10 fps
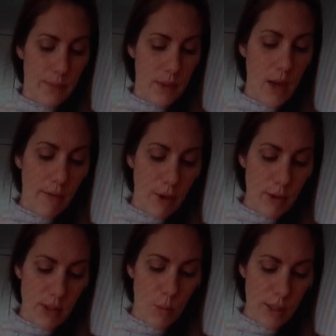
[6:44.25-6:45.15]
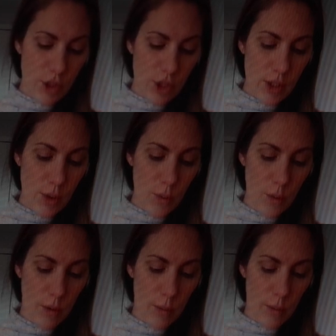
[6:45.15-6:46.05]
Not frozen ones, just
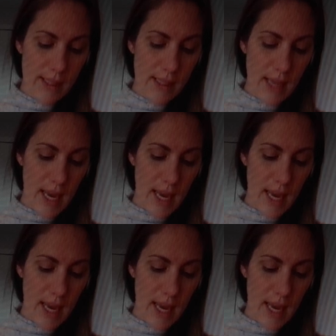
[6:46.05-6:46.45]
cooler ones.